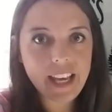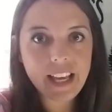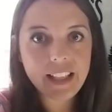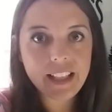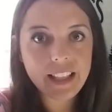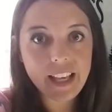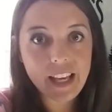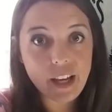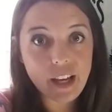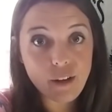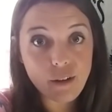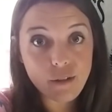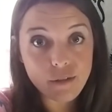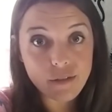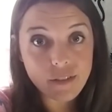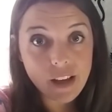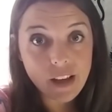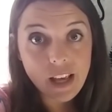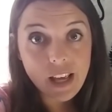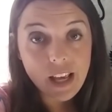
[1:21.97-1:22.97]
tour.
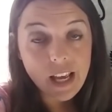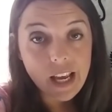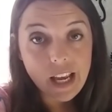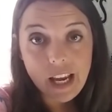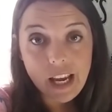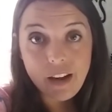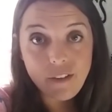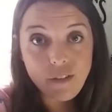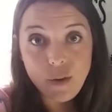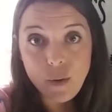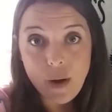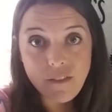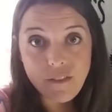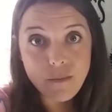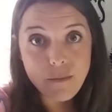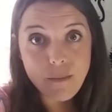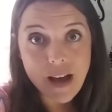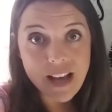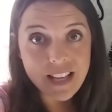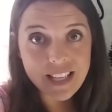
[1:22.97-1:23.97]
We filmed it
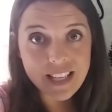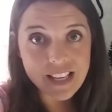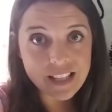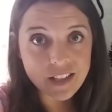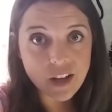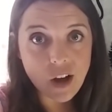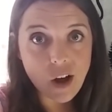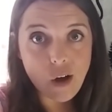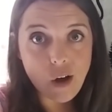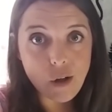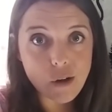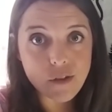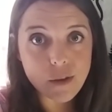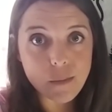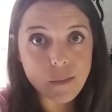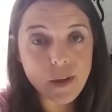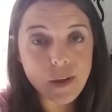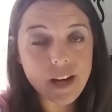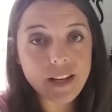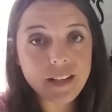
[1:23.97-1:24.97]
4th of
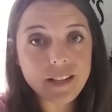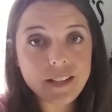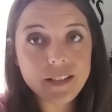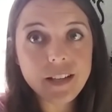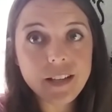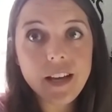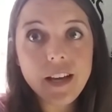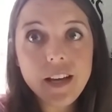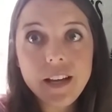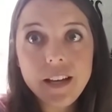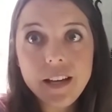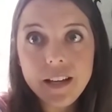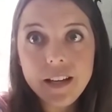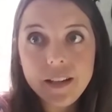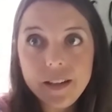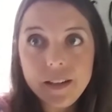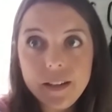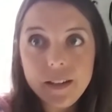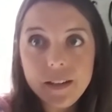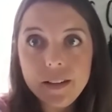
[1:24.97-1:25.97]
July in
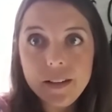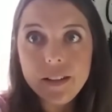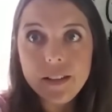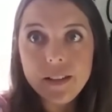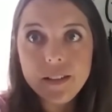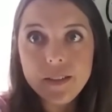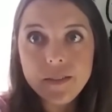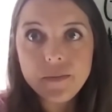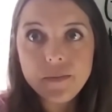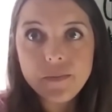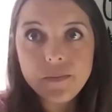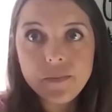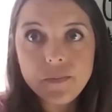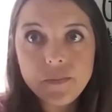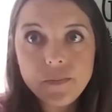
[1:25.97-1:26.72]
2018